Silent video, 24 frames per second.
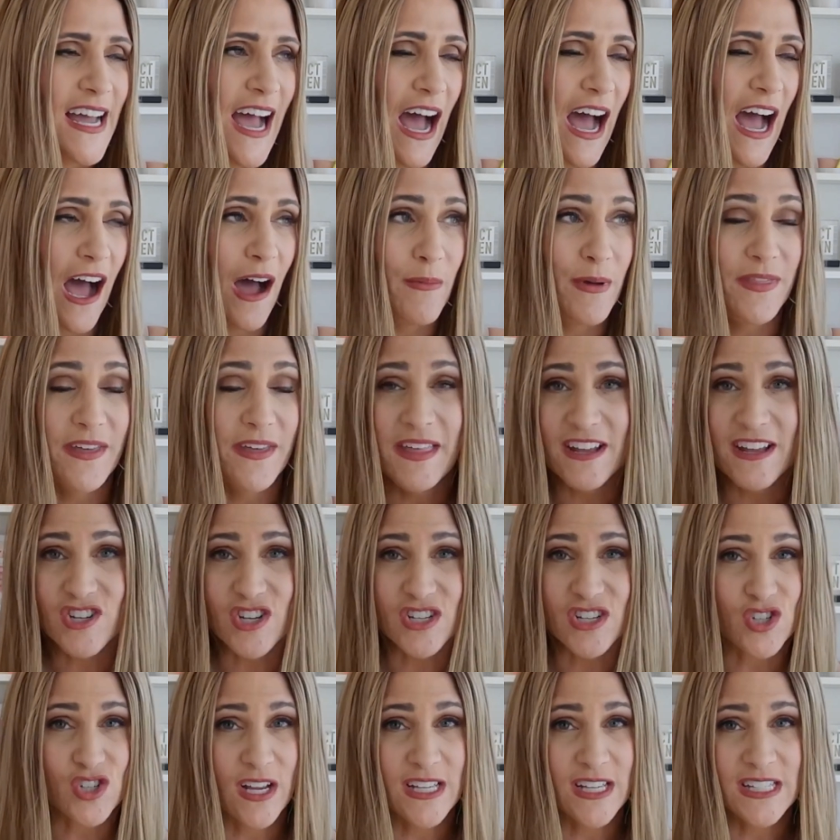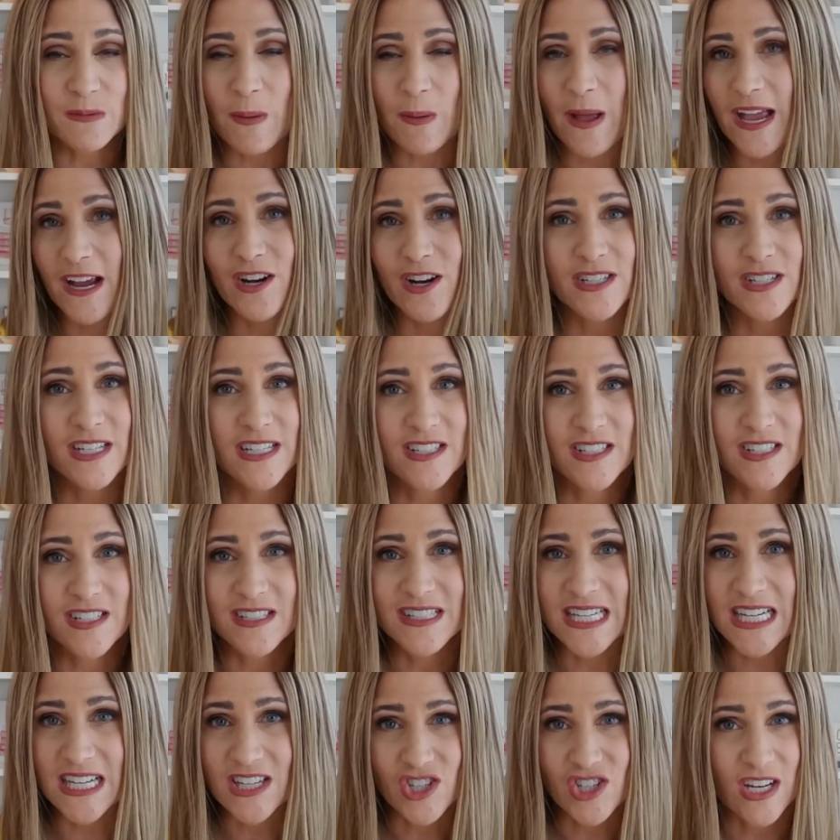And then that just transpired into
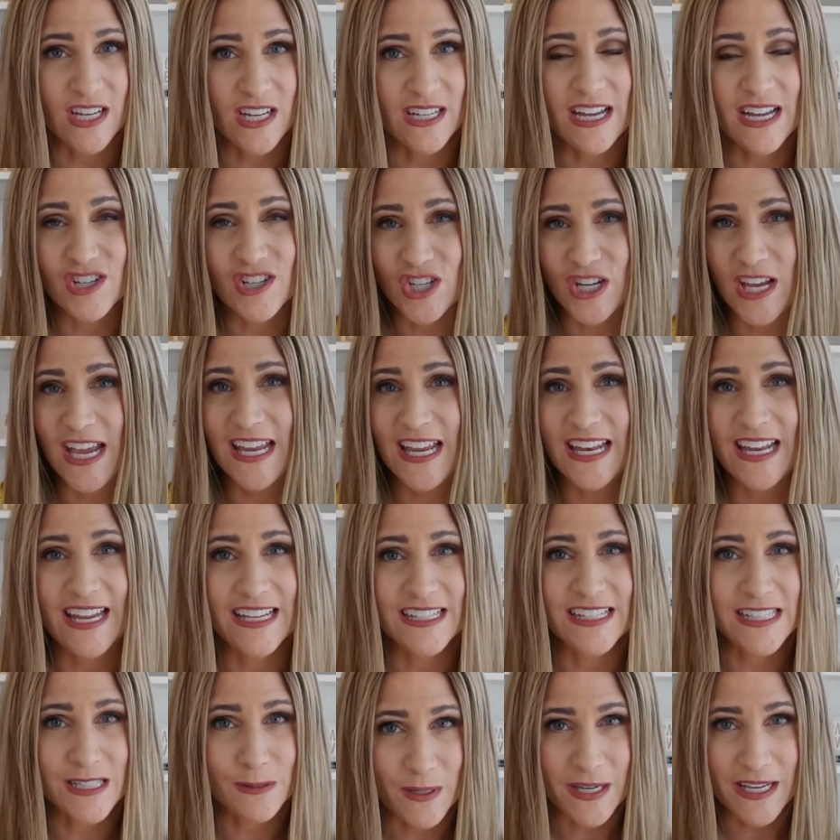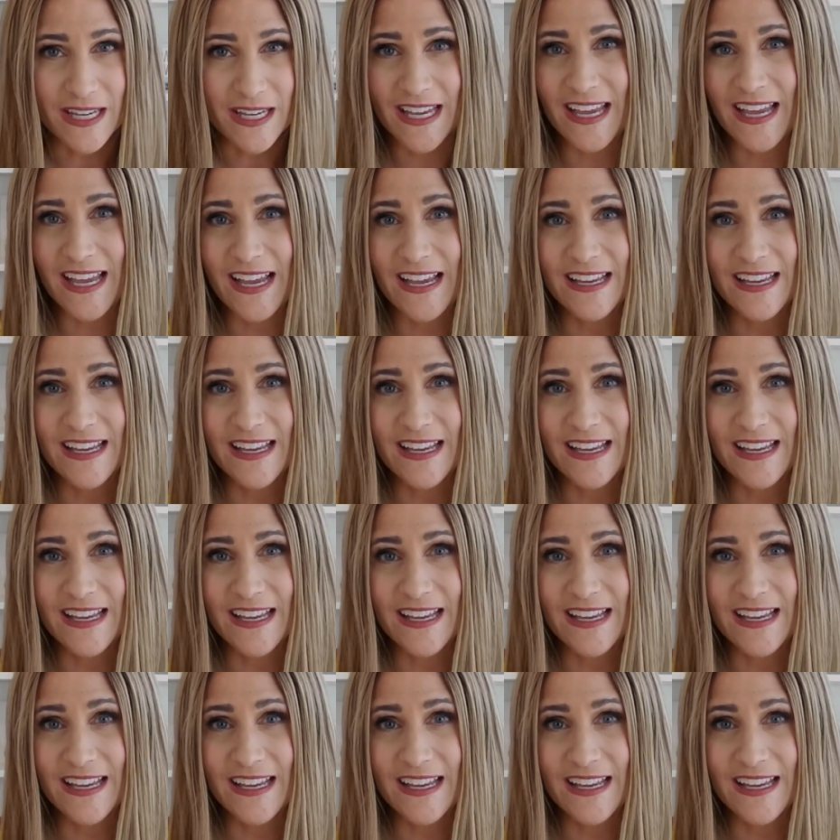teaching and educating and speaking.